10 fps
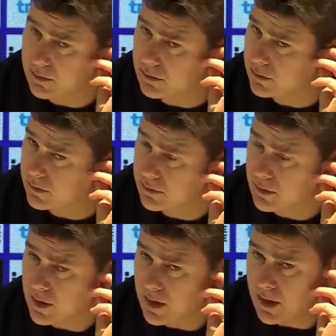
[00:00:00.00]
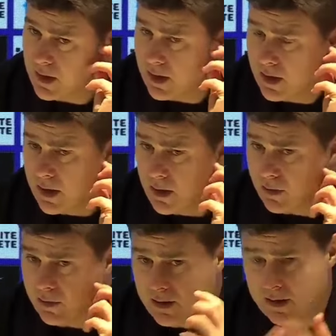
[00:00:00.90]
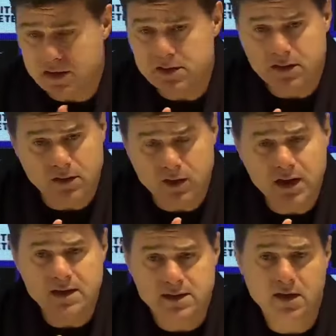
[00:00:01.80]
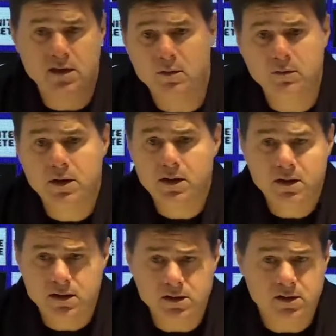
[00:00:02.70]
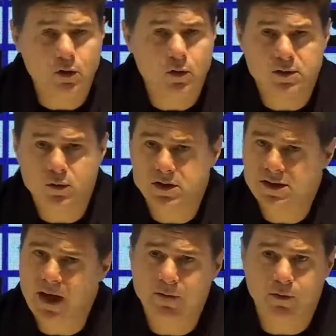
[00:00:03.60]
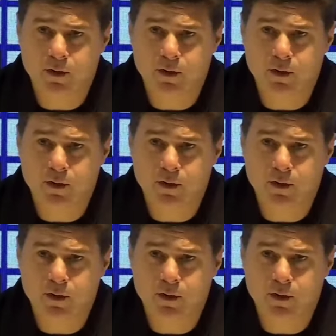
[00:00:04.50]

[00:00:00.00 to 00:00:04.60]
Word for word: He made a couple of vital saves to earn the Blues a cup replay at Villa Park.